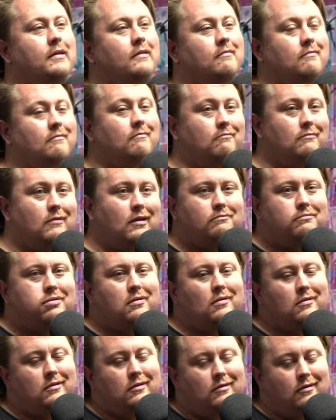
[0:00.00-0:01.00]
put a
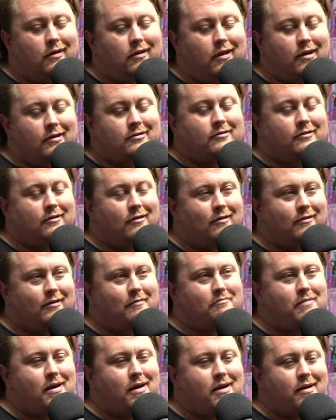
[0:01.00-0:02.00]
little extra on the
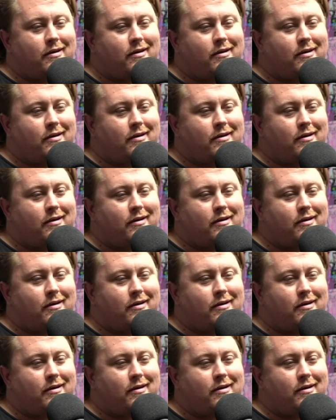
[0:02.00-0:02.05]
back